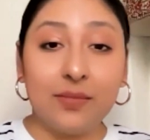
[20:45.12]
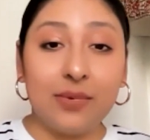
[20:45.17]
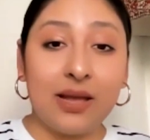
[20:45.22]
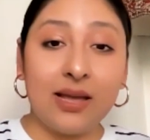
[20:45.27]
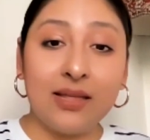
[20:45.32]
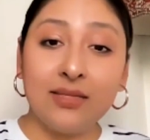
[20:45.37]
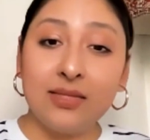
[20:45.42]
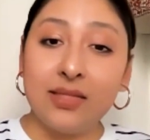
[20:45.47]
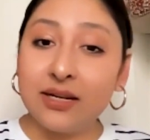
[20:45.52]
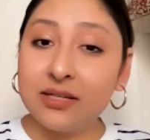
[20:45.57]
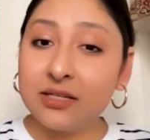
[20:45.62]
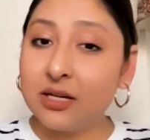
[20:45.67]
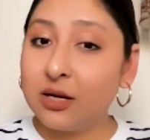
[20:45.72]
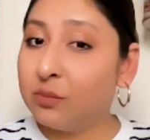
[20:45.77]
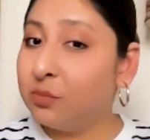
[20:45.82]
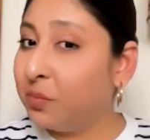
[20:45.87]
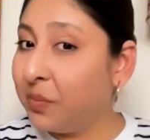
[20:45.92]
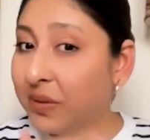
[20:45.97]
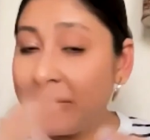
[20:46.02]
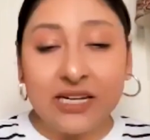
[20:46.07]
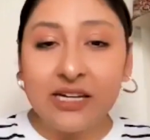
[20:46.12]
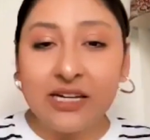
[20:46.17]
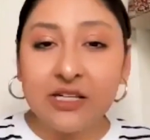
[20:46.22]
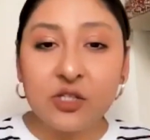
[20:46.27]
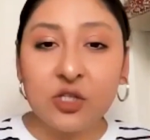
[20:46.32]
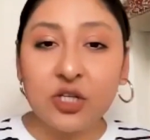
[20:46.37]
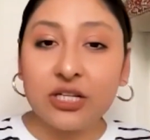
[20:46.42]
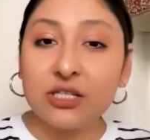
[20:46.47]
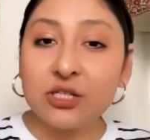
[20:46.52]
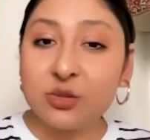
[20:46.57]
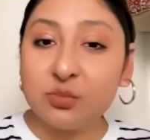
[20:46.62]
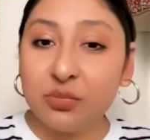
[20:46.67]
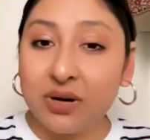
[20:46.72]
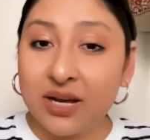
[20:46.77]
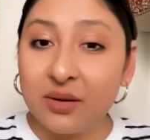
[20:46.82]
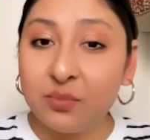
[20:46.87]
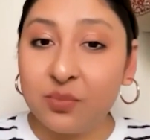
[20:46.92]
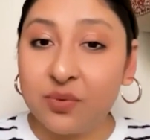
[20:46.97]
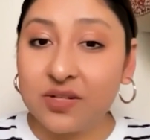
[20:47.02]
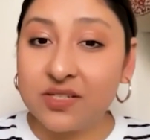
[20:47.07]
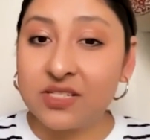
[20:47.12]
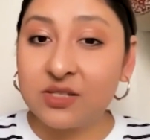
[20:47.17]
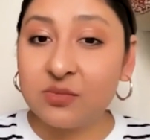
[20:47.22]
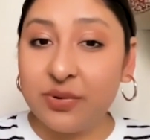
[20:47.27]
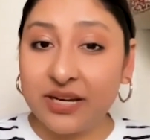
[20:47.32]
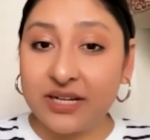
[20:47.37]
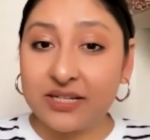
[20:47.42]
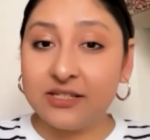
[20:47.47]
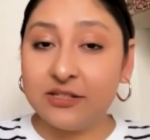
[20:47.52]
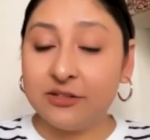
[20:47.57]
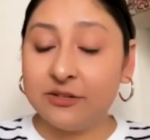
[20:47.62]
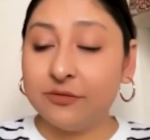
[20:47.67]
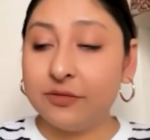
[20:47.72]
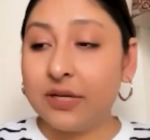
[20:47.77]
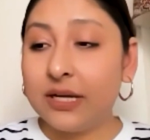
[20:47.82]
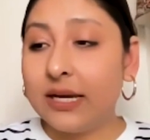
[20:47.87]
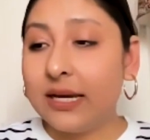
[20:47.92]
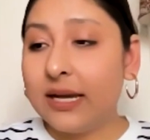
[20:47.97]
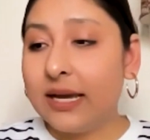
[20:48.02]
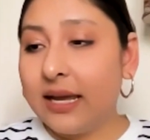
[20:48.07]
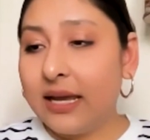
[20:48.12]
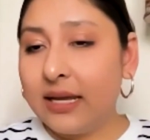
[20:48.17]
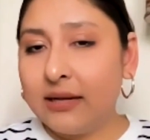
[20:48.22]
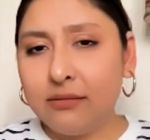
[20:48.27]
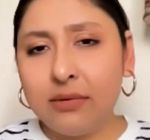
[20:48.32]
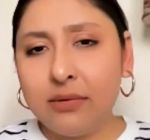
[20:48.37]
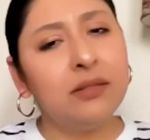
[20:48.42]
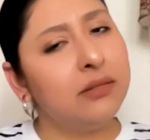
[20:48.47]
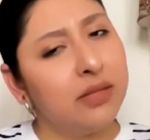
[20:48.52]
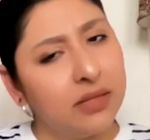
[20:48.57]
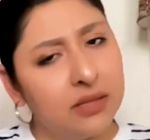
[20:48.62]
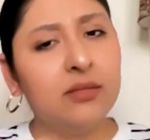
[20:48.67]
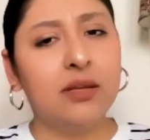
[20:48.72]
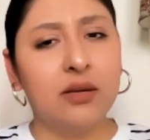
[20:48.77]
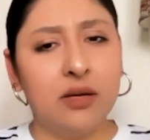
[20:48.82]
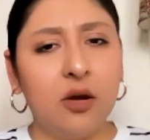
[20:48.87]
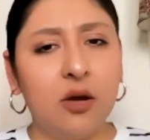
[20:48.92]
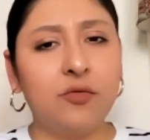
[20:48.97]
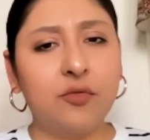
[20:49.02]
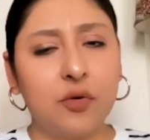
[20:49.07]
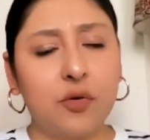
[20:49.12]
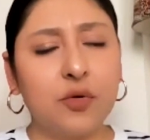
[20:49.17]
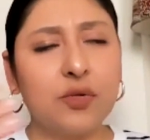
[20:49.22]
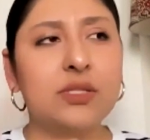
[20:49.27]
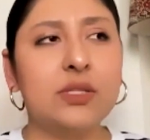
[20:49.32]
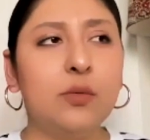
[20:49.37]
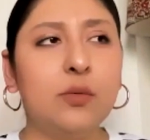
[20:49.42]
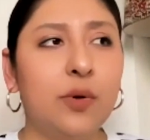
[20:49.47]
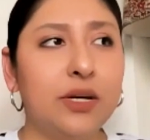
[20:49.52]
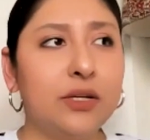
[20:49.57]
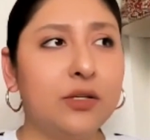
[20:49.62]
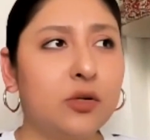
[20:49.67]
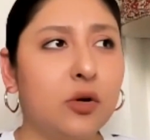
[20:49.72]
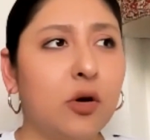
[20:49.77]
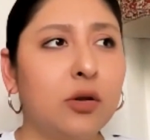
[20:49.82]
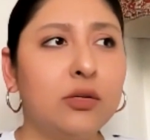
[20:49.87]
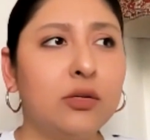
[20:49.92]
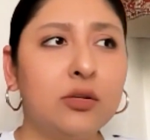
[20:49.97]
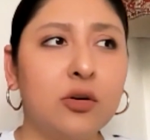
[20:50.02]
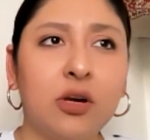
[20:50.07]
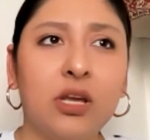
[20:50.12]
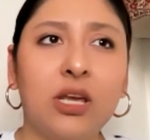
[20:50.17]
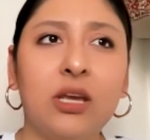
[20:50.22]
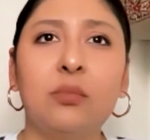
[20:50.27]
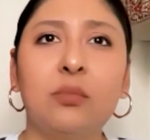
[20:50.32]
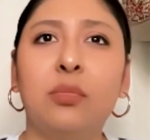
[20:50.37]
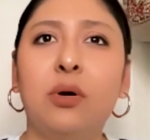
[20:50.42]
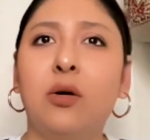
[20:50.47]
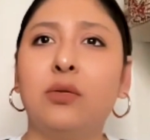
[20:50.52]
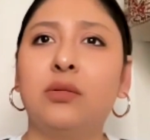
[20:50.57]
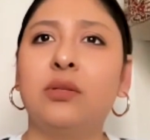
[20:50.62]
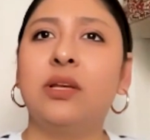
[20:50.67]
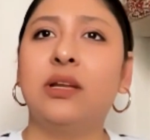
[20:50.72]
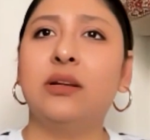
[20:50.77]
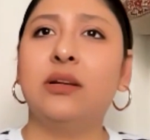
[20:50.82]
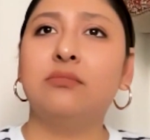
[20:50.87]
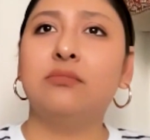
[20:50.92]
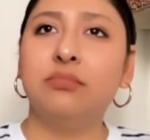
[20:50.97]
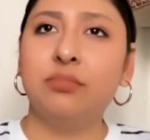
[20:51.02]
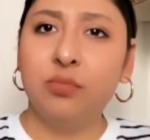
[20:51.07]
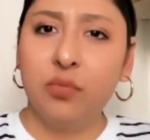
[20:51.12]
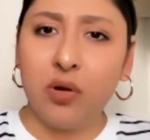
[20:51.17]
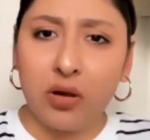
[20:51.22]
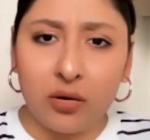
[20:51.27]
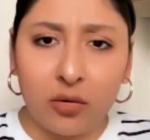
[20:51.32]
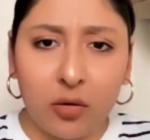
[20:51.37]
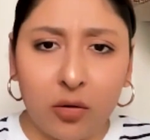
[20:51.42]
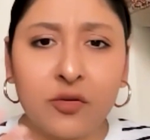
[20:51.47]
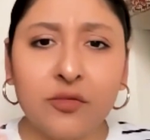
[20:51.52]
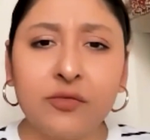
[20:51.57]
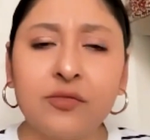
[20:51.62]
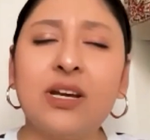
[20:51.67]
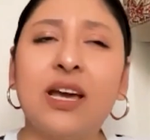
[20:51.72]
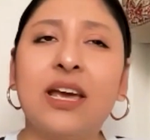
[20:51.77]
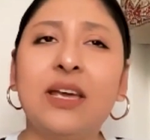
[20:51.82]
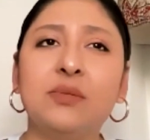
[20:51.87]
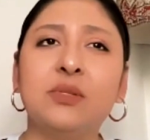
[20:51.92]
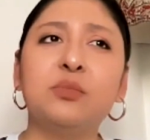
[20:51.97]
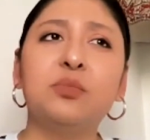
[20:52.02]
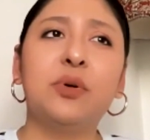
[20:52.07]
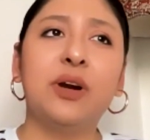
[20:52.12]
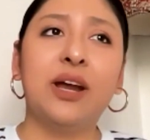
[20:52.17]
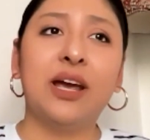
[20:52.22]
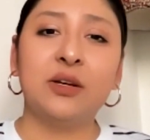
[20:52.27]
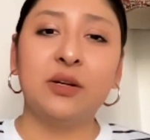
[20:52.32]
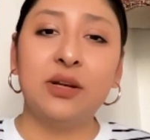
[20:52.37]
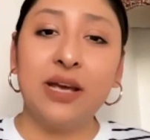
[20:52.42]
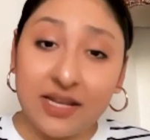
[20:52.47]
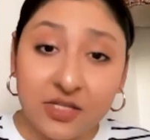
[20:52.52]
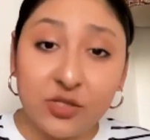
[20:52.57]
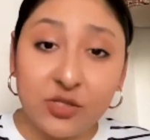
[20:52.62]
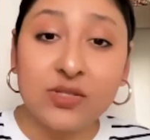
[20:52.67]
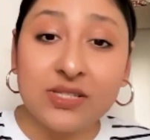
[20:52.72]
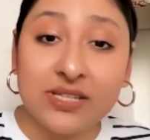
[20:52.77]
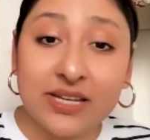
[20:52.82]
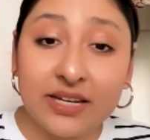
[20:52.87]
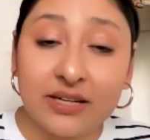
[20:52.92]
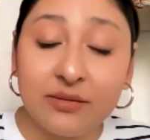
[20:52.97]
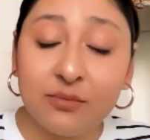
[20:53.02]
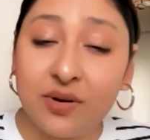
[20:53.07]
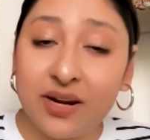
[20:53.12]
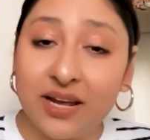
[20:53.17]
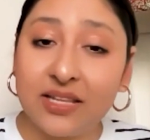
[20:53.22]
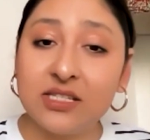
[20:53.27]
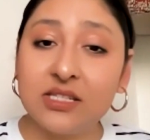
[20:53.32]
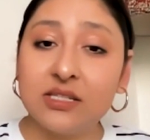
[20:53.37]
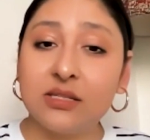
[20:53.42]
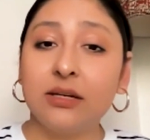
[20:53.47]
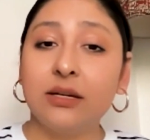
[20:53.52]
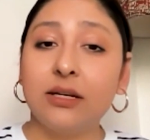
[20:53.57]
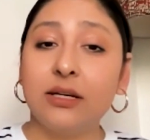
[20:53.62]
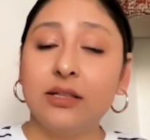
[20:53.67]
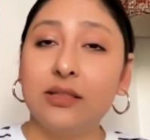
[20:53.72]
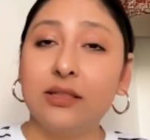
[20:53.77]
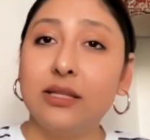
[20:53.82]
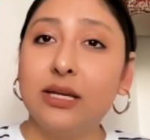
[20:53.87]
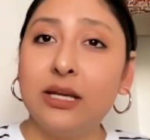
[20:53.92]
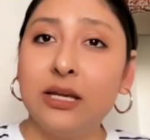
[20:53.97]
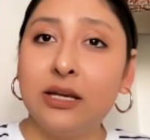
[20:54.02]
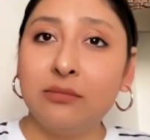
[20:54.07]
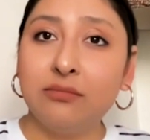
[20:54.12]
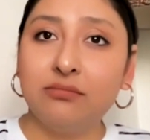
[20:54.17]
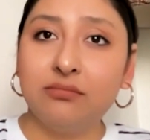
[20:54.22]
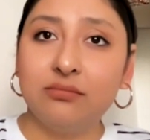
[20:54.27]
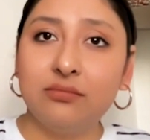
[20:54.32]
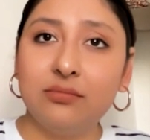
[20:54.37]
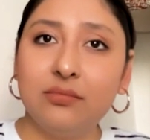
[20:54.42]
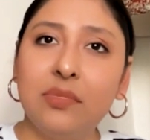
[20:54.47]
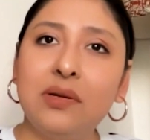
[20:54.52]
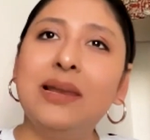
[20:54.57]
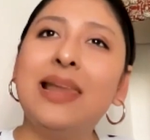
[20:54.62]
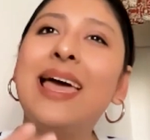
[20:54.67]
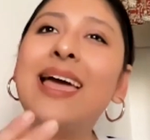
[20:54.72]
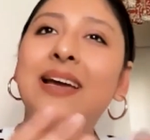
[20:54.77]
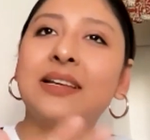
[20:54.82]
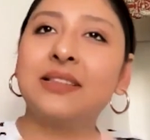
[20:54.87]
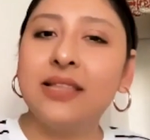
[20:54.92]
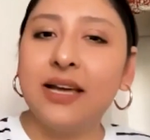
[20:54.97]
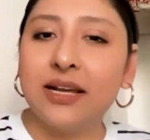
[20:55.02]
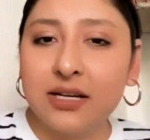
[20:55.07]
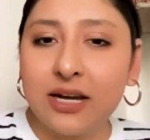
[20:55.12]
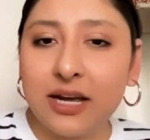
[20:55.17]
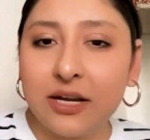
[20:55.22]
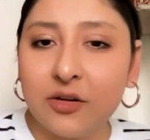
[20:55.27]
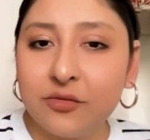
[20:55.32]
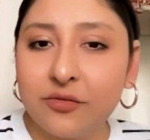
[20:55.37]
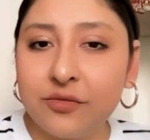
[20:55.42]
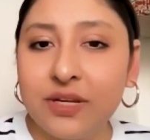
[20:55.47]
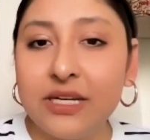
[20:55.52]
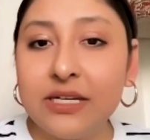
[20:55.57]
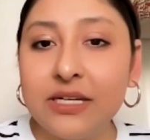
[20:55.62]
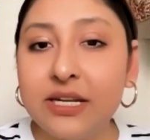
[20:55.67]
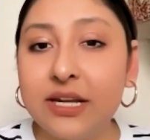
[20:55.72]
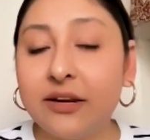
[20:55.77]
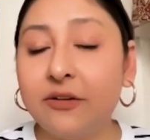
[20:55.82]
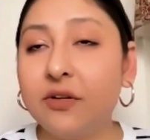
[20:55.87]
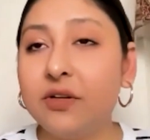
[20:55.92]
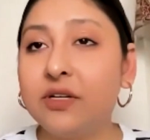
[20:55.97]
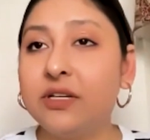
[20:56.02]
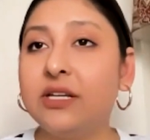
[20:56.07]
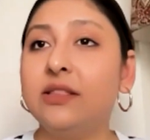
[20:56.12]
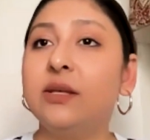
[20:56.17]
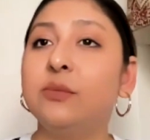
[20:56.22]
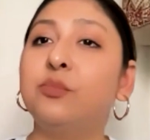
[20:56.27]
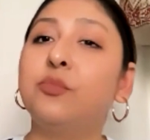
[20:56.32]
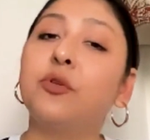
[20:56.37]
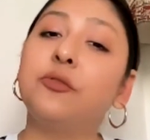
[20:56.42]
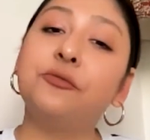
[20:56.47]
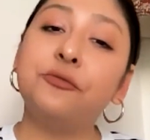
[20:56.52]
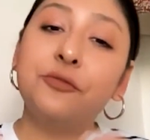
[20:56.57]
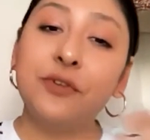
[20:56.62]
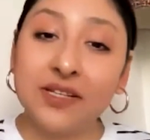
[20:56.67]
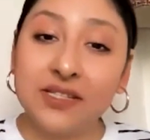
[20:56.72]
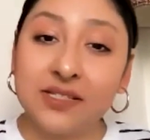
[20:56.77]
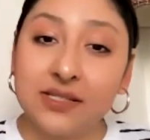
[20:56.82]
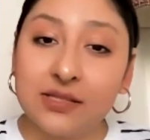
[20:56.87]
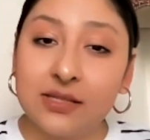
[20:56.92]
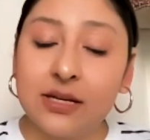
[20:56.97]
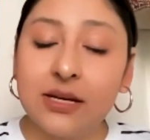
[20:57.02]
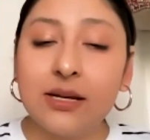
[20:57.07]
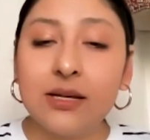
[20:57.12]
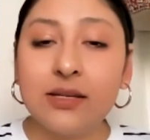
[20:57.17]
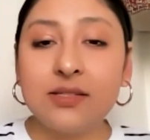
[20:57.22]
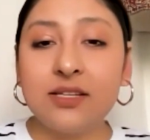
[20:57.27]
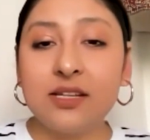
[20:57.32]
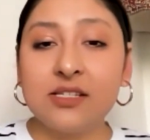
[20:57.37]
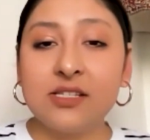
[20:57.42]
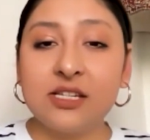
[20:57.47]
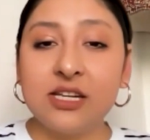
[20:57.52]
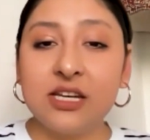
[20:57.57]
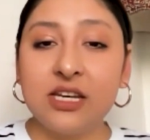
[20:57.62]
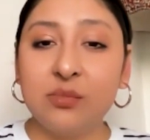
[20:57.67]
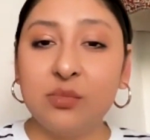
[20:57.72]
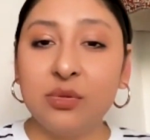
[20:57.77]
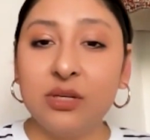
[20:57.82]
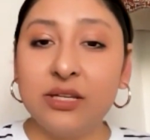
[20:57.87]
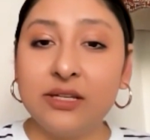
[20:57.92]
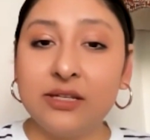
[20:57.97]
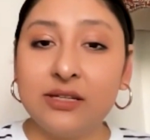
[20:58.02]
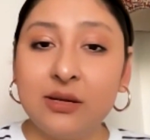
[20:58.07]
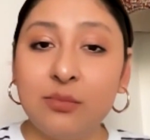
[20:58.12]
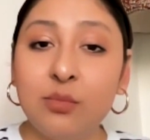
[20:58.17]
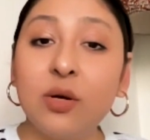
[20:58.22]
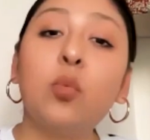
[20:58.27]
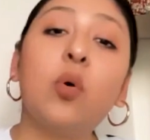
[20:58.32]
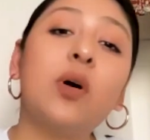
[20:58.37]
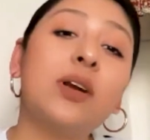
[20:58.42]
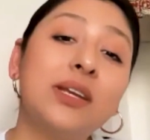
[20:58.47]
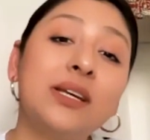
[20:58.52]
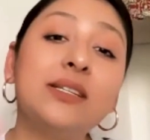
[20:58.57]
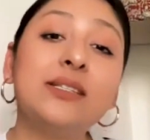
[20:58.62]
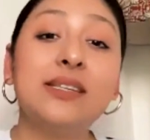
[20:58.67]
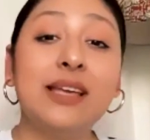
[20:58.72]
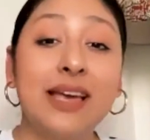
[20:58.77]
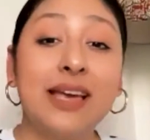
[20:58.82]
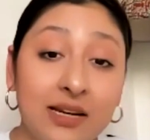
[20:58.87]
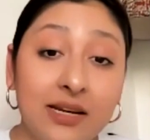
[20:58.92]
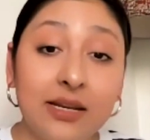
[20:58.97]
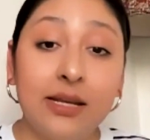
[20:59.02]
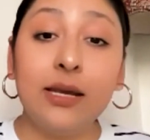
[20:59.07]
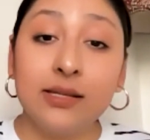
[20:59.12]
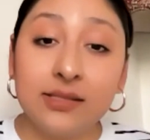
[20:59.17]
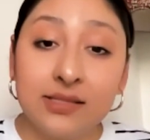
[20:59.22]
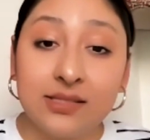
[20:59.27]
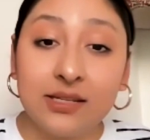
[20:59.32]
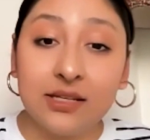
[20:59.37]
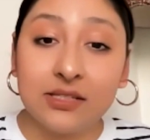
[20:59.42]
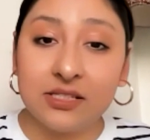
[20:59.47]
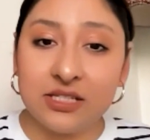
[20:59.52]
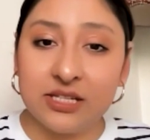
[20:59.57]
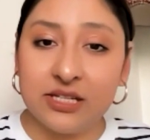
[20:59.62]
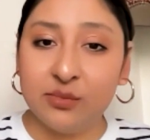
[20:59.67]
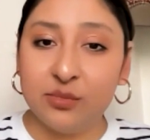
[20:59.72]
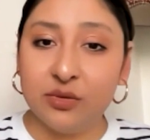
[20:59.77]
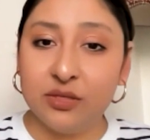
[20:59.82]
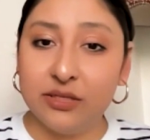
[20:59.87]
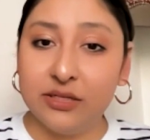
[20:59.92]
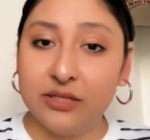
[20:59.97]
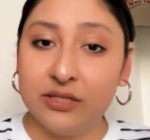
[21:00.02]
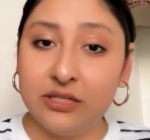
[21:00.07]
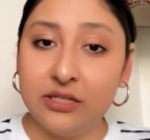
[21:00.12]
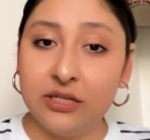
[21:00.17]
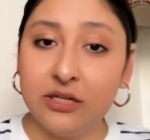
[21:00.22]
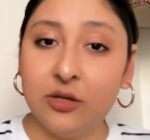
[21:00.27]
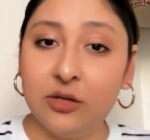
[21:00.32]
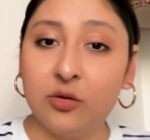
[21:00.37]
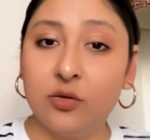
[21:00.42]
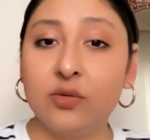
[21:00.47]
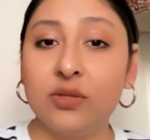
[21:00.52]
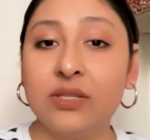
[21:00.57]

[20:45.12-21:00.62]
And that completely changed my perspective. And then they, of course, they went on talking about that a lot of times brand, as you said, brands, they lack that kind of integrity. They profess sustainability, but what exactly is sustainability?